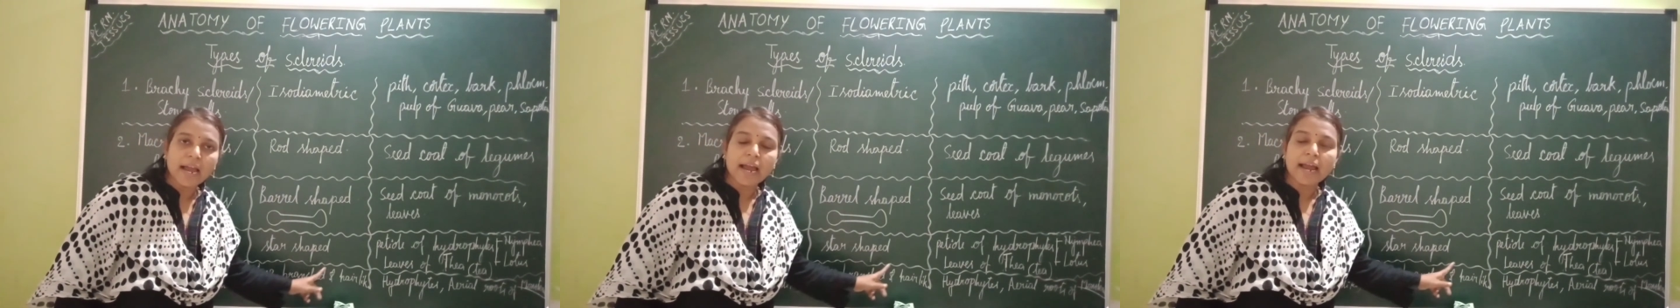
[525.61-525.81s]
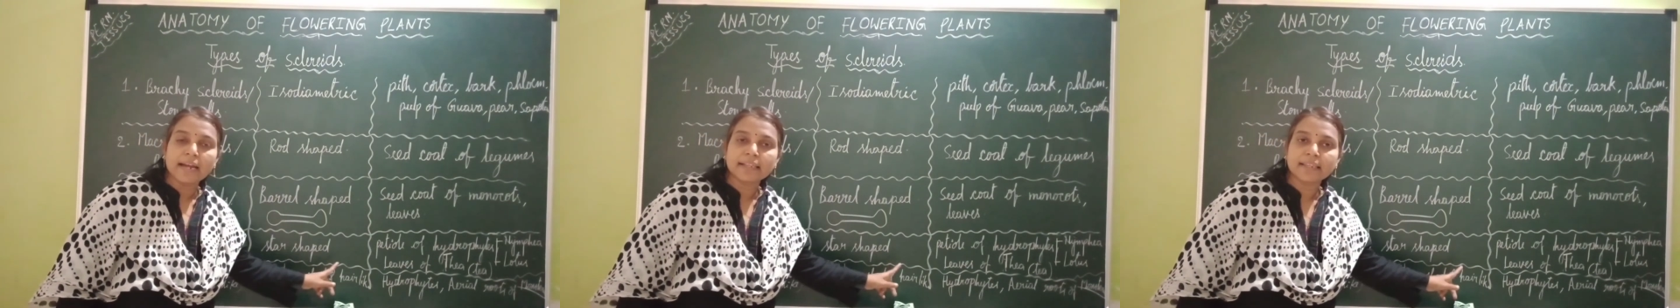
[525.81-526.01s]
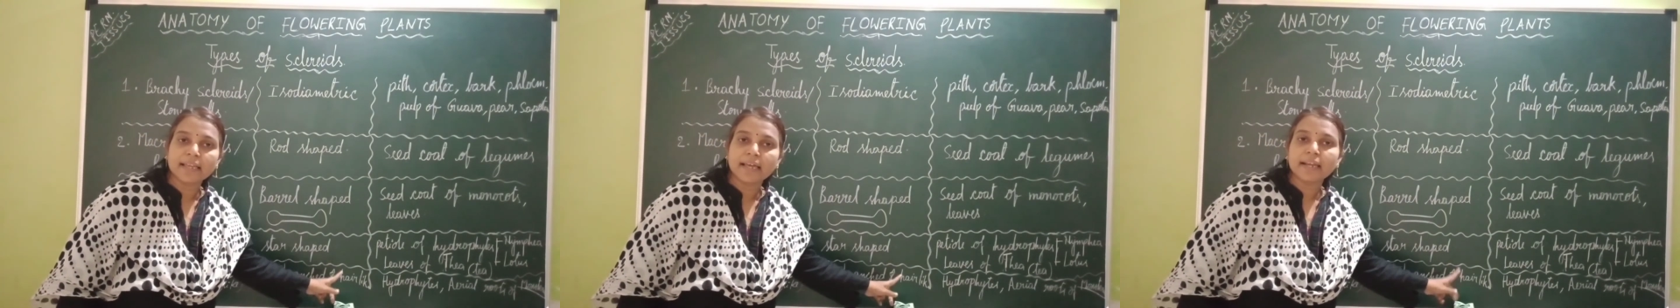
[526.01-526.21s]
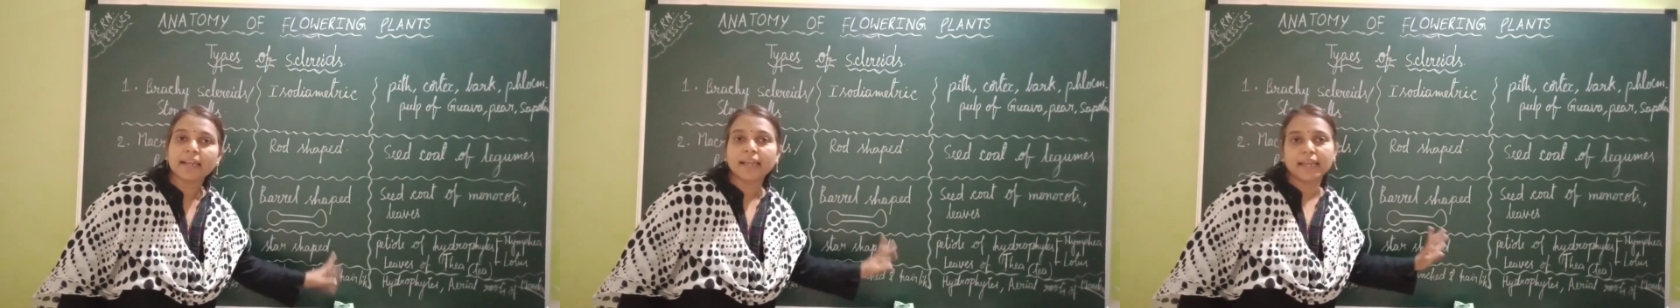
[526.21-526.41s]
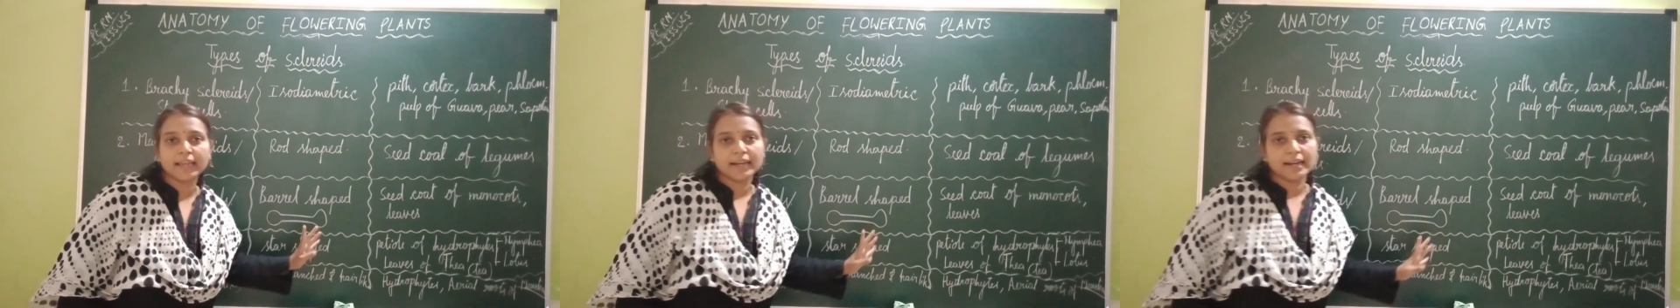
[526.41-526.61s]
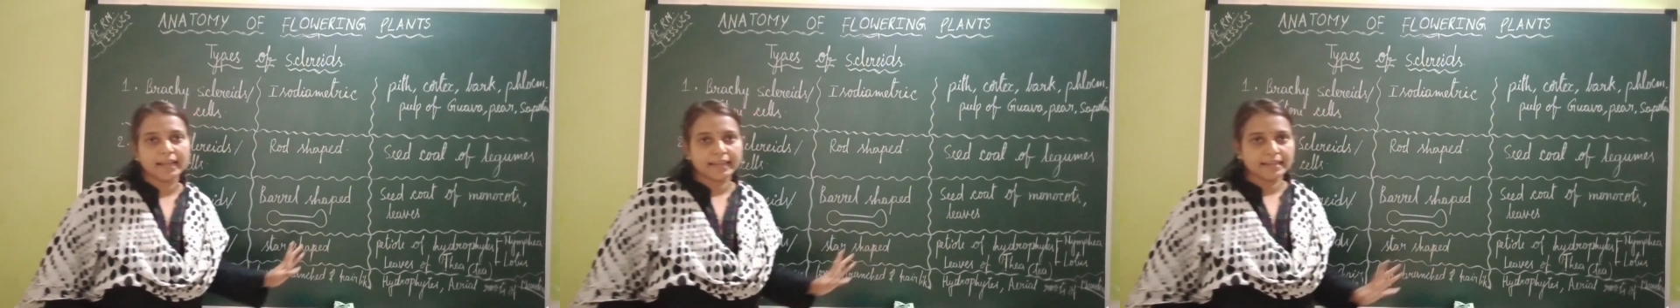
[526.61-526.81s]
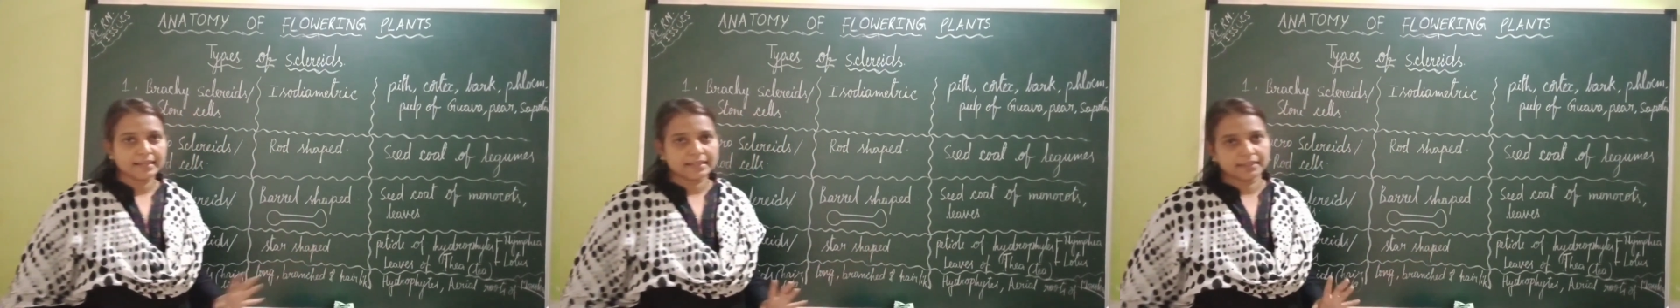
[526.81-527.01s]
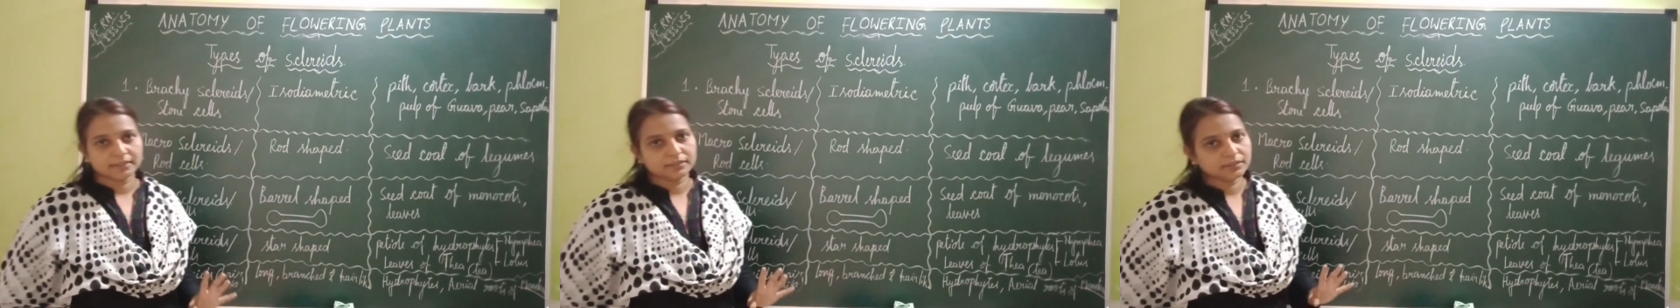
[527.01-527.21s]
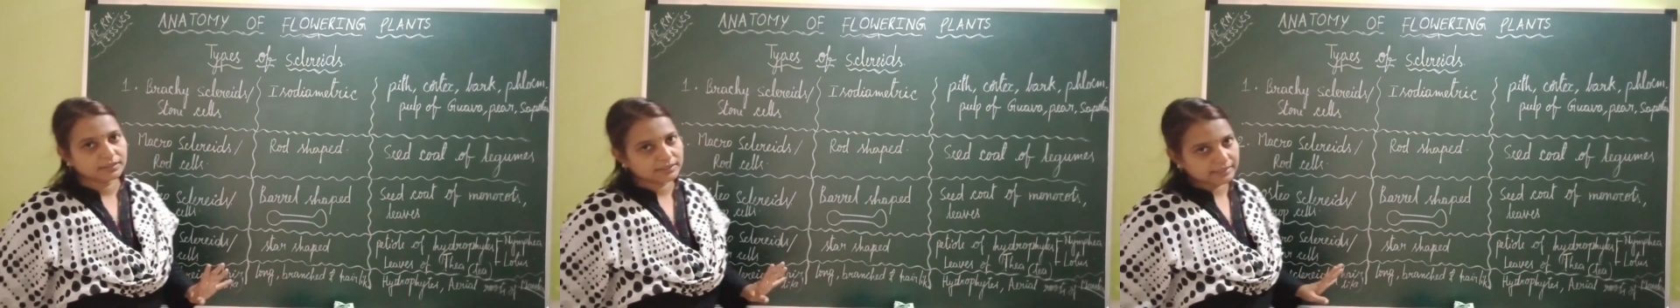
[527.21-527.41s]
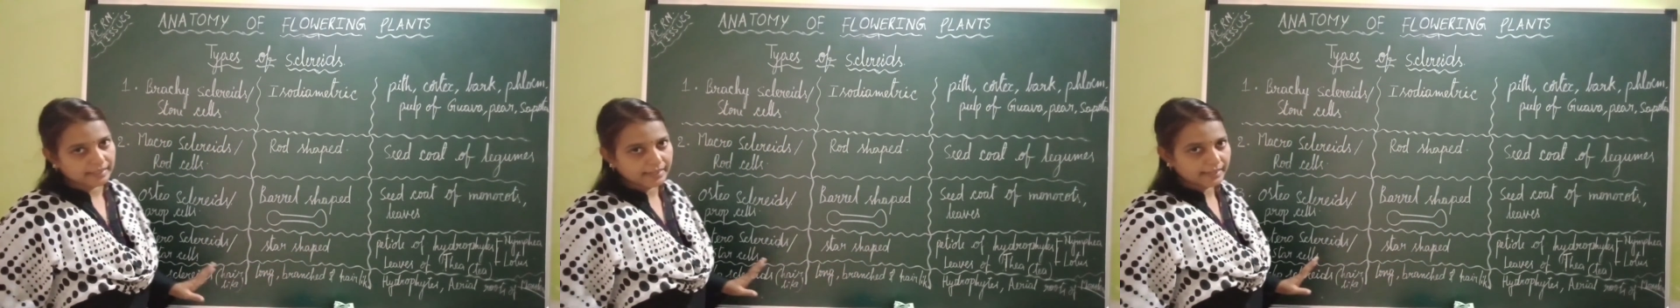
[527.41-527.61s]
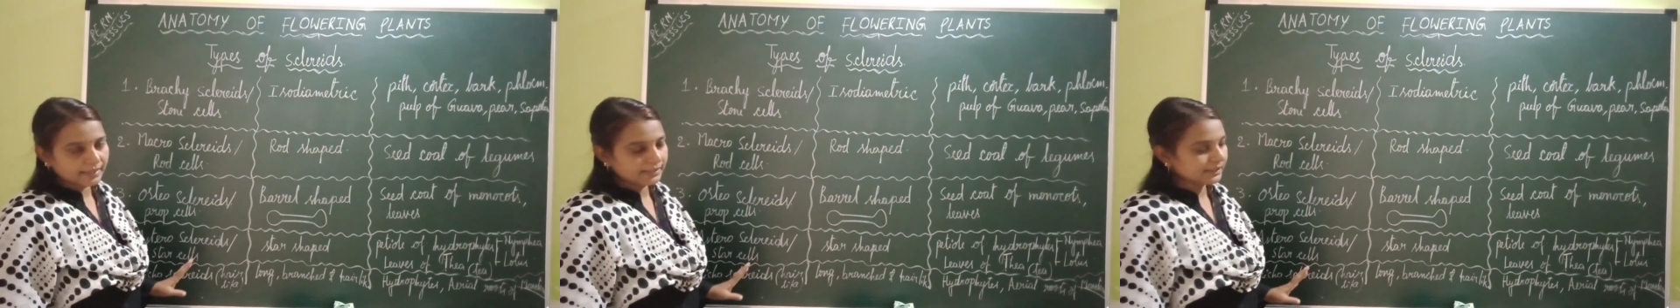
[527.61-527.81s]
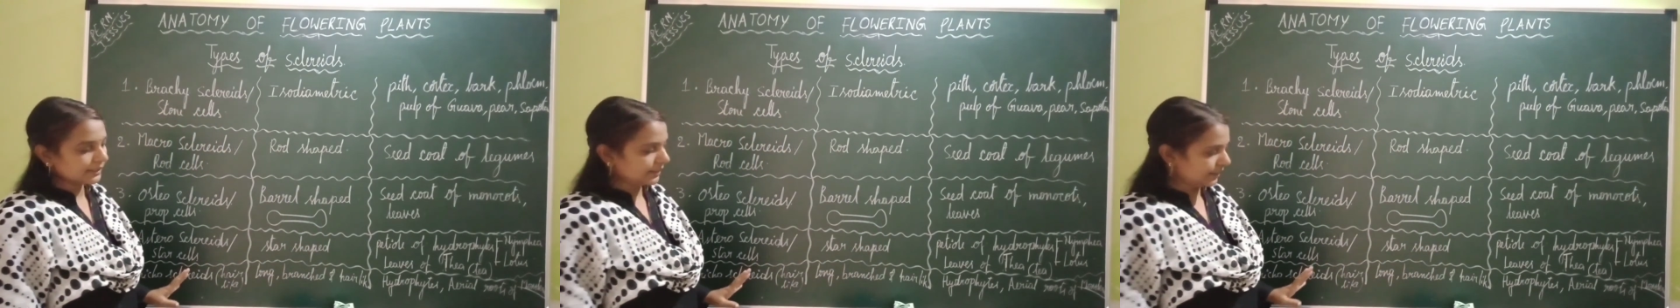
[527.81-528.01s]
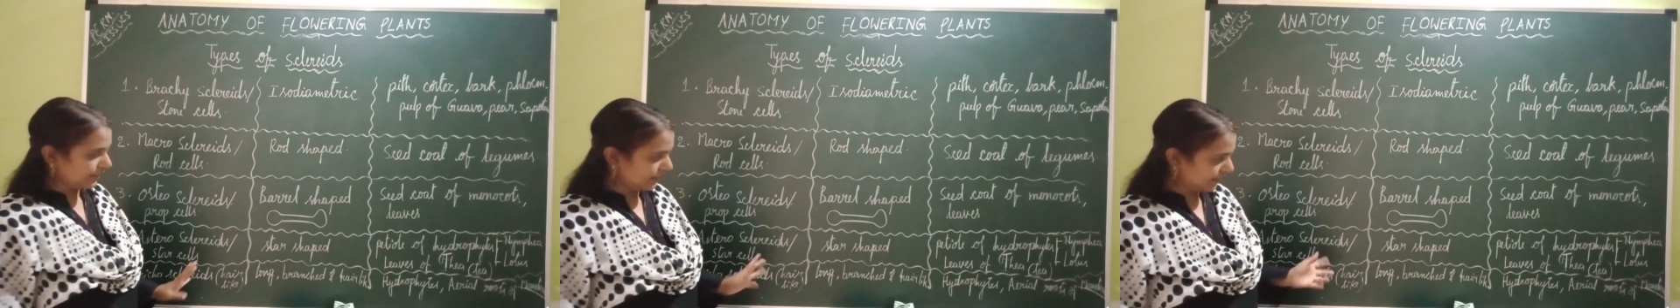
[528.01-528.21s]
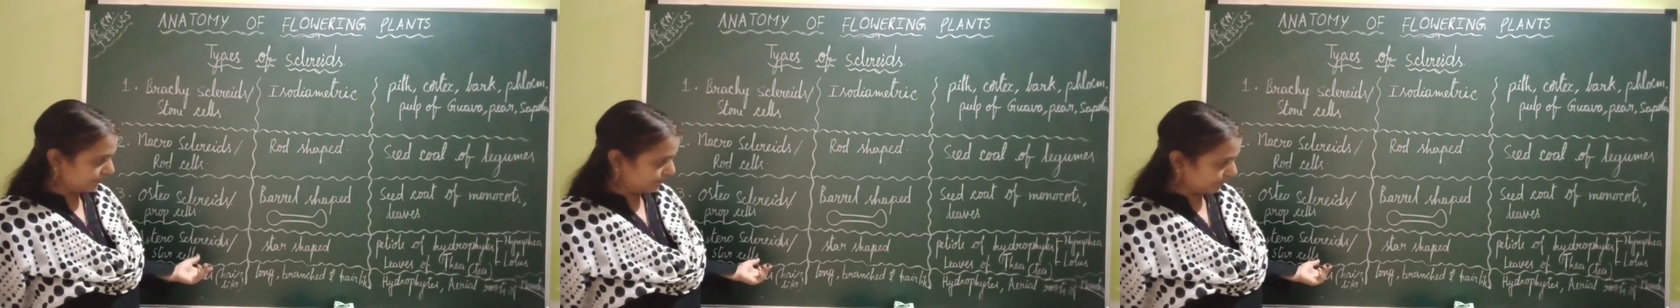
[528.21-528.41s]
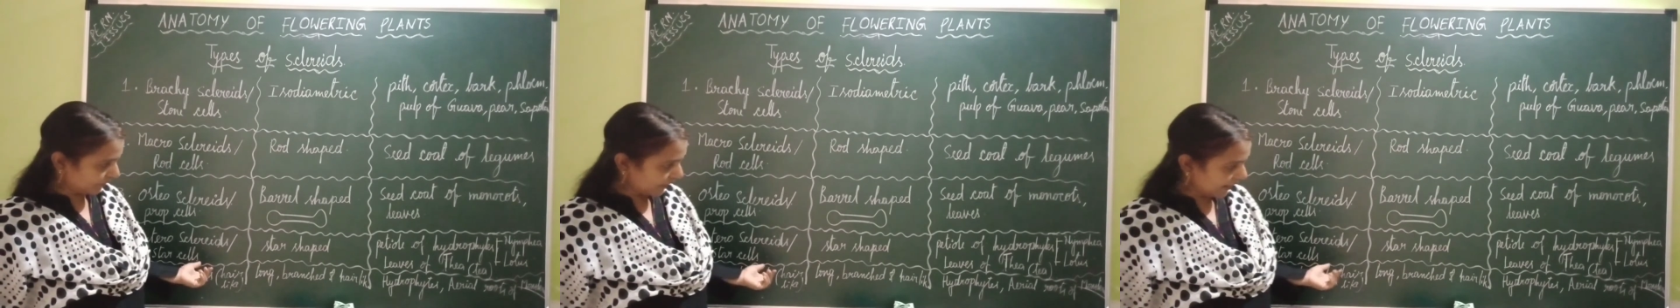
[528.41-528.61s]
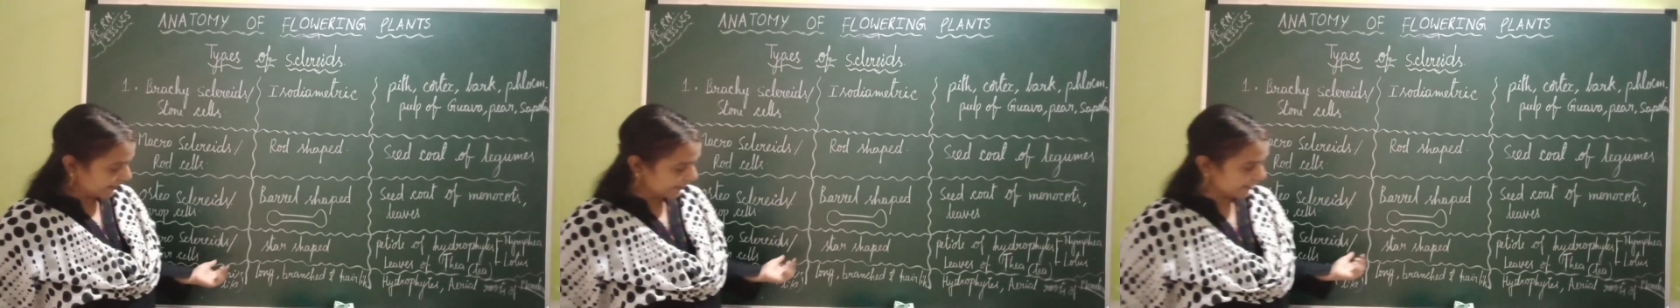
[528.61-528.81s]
and they are hair-like sclerids, and